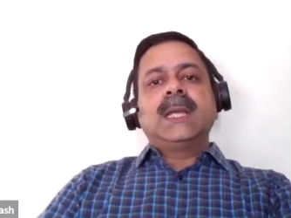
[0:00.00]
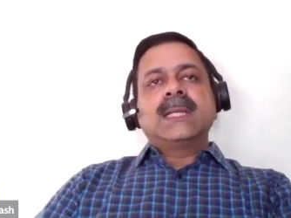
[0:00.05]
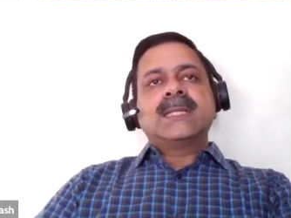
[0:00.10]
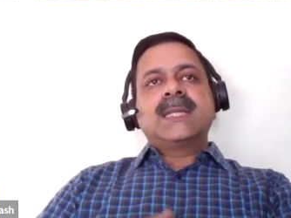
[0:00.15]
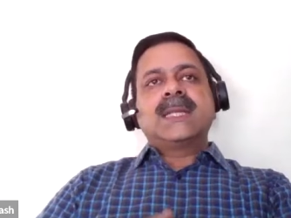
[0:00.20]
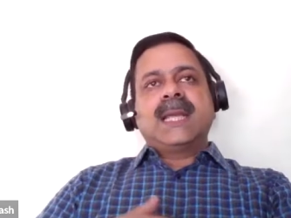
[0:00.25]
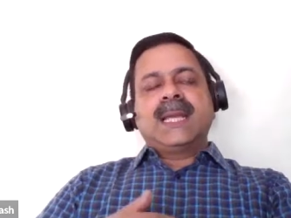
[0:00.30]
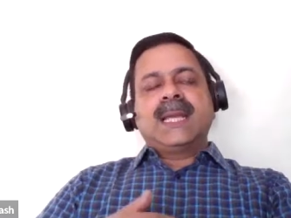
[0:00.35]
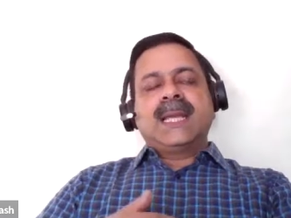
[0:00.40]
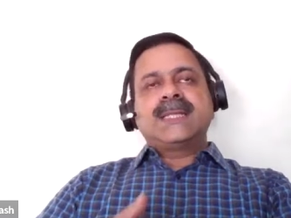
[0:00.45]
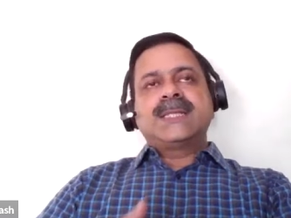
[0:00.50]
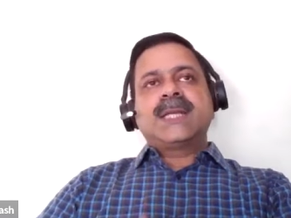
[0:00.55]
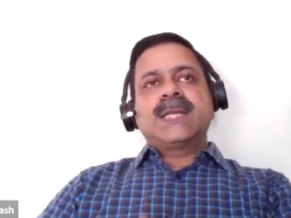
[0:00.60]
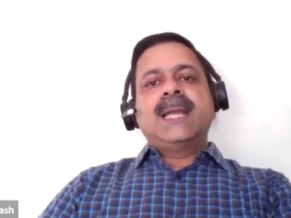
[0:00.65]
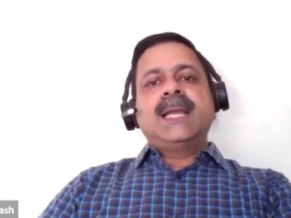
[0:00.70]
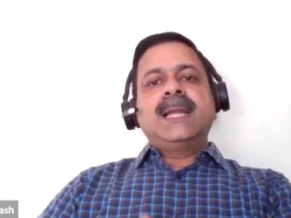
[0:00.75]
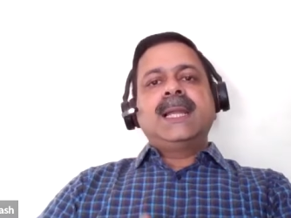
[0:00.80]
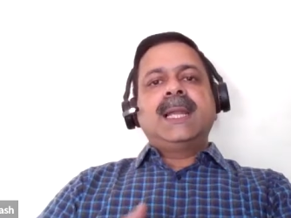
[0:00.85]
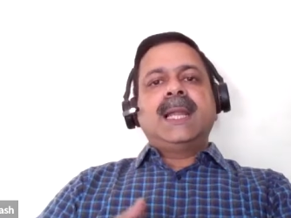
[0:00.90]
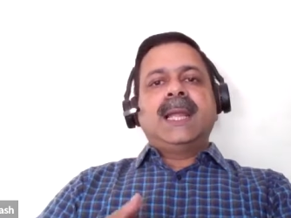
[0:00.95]
see,
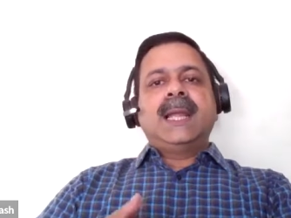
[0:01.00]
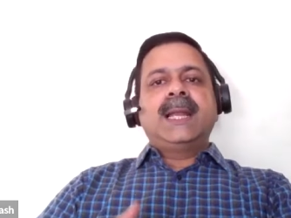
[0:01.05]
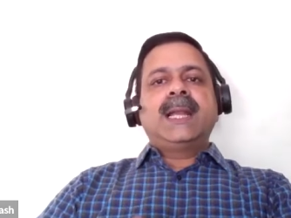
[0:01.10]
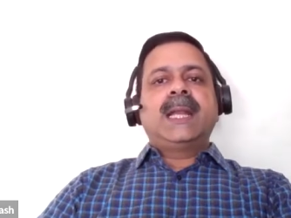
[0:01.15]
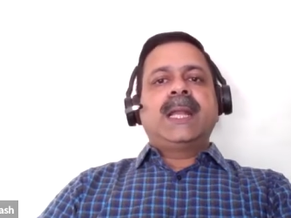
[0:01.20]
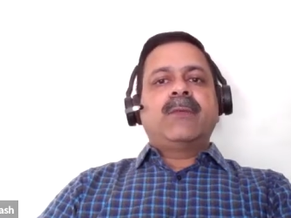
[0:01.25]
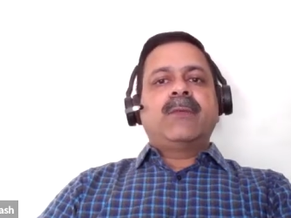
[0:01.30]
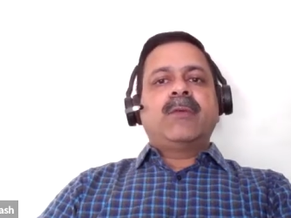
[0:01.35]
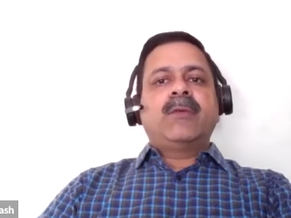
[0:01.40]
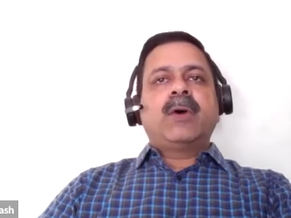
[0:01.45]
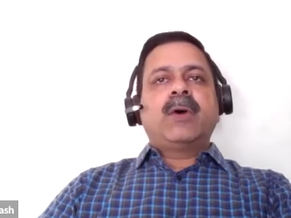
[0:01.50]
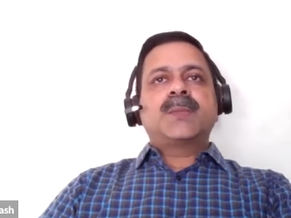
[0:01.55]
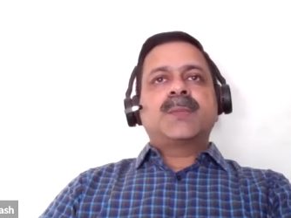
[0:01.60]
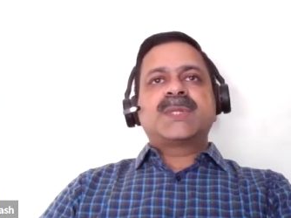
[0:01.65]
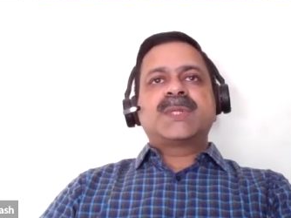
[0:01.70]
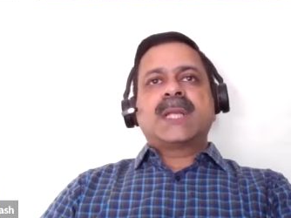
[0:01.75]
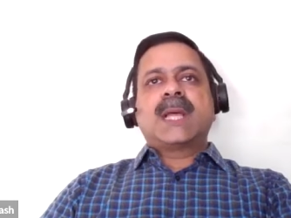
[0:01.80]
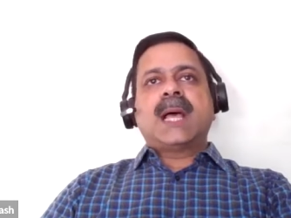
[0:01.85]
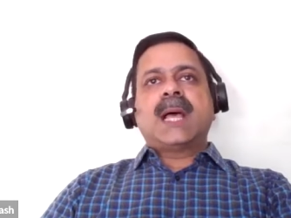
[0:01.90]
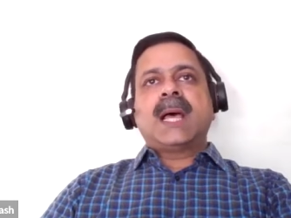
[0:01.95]
agile and
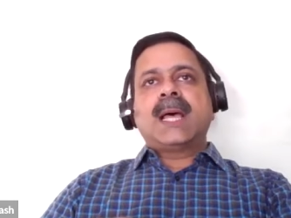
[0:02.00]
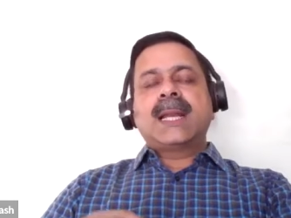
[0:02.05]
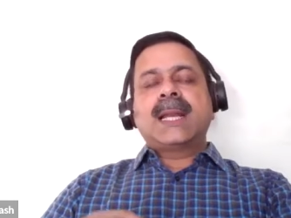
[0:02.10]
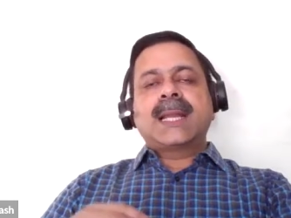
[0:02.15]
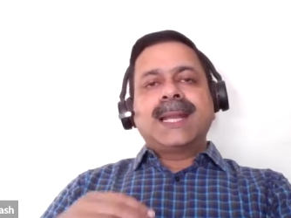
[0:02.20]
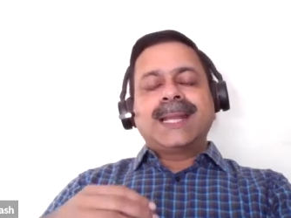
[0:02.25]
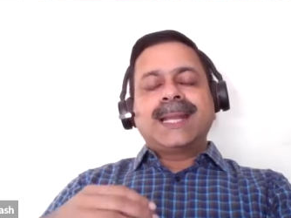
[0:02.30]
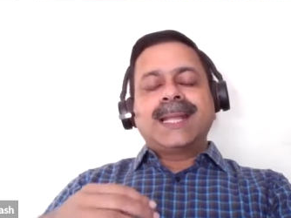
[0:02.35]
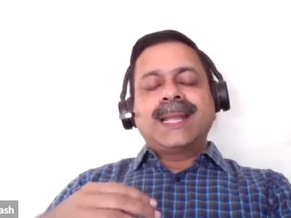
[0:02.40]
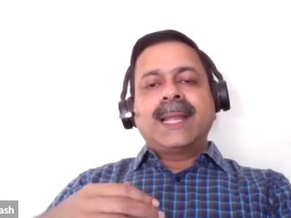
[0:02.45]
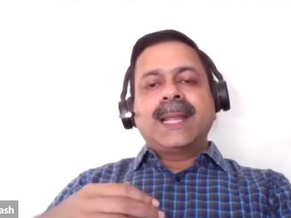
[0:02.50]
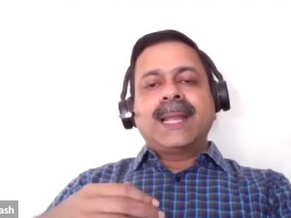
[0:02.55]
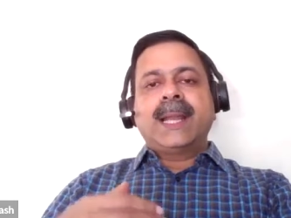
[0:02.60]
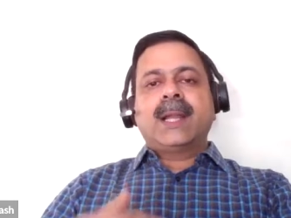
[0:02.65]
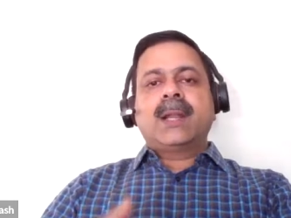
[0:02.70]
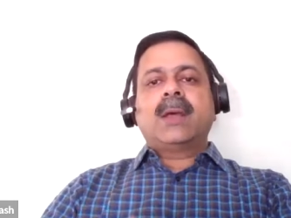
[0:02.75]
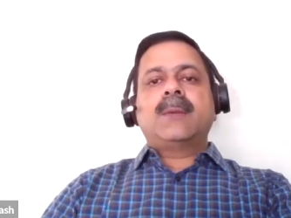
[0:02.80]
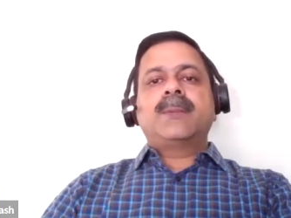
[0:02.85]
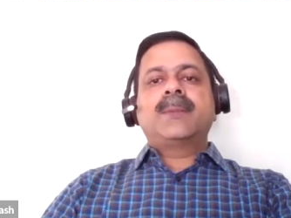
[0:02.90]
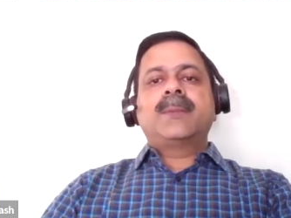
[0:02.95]
DevOps are getting
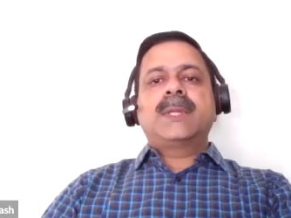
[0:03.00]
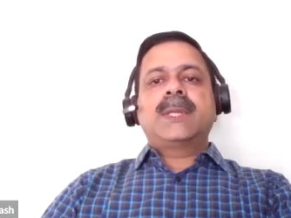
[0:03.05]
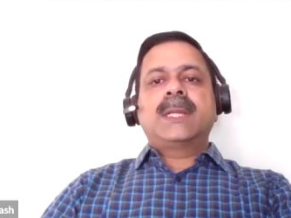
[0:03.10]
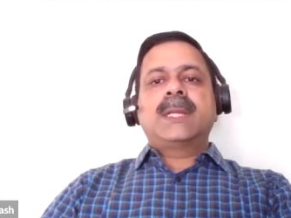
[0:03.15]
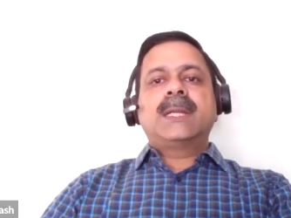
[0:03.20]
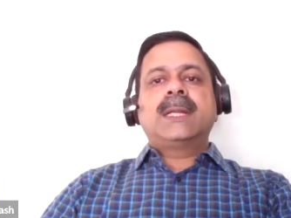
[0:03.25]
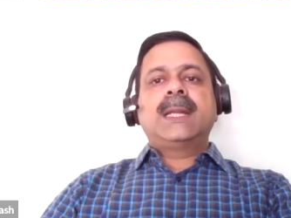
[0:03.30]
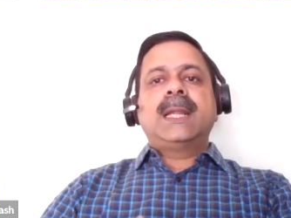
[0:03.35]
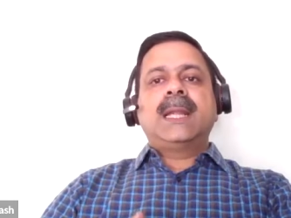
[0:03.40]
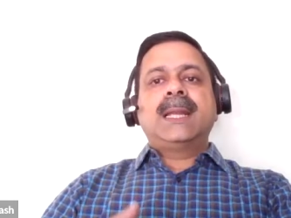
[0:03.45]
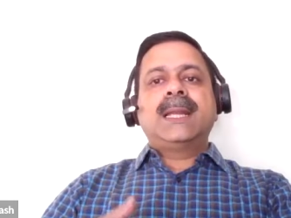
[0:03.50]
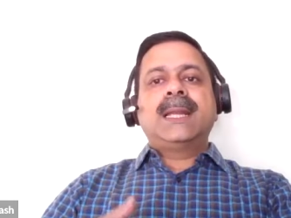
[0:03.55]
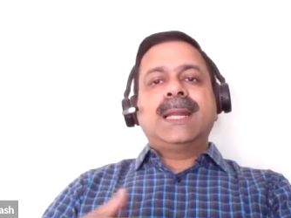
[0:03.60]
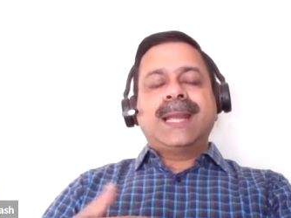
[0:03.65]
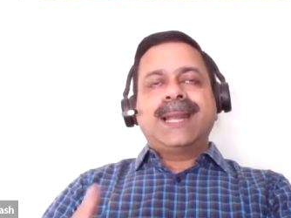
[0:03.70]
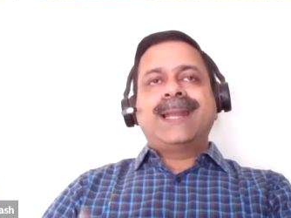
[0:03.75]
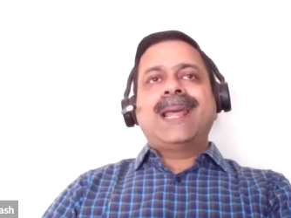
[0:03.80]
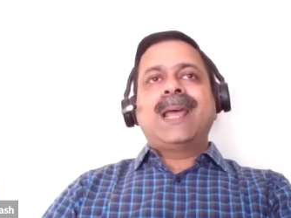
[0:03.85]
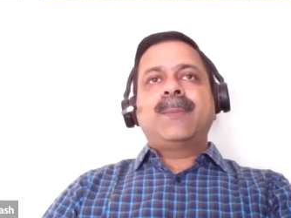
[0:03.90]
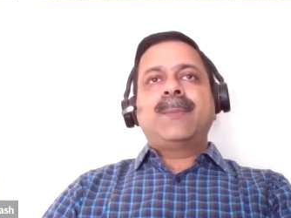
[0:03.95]
adopted and
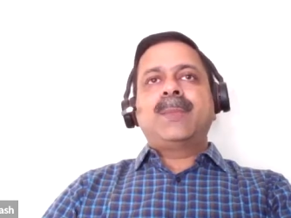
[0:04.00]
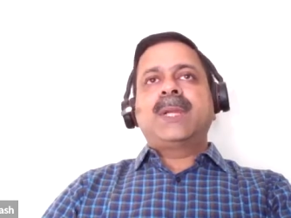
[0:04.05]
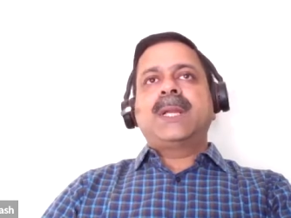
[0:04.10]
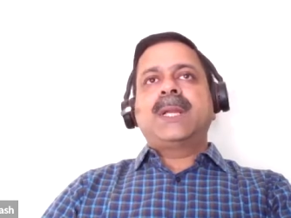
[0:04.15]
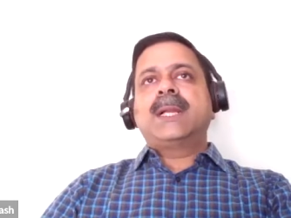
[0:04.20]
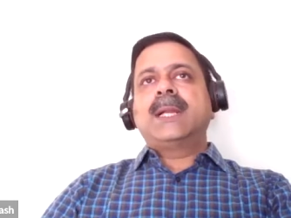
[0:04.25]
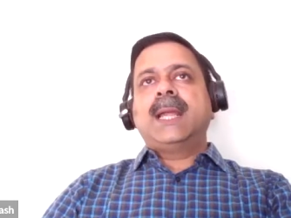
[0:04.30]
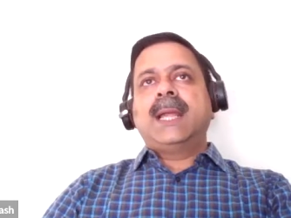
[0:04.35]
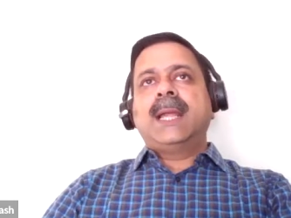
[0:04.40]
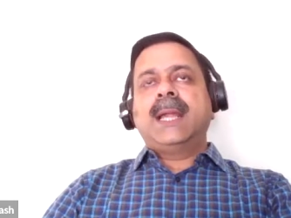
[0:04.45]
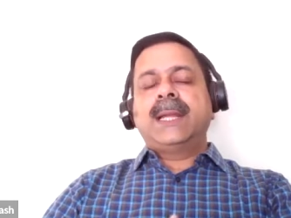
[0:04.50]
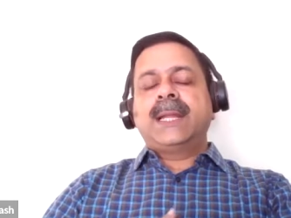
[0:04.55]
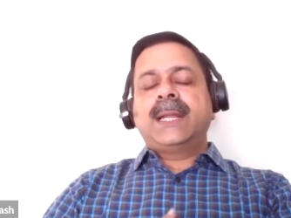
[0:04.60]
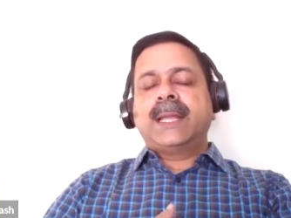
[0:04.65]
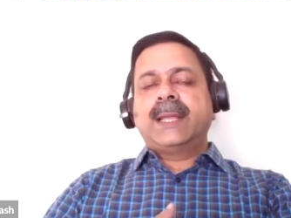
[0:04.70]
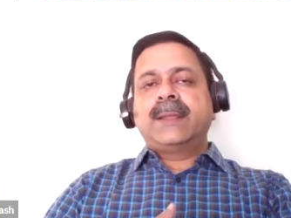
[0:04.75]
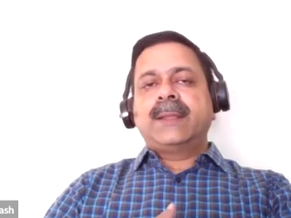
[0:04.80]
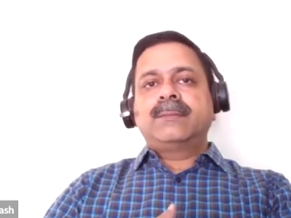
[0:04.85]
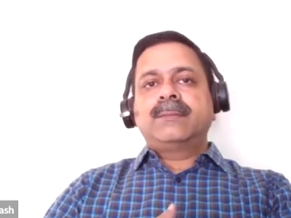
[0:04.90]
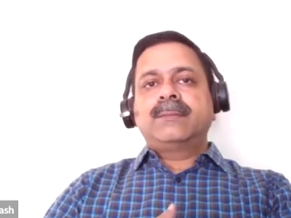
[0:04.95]
adapted at
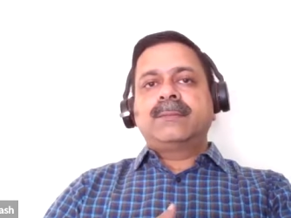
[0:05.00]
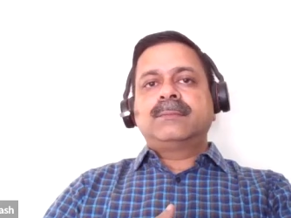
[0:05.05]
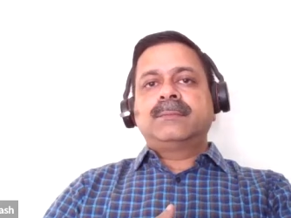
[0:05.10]
a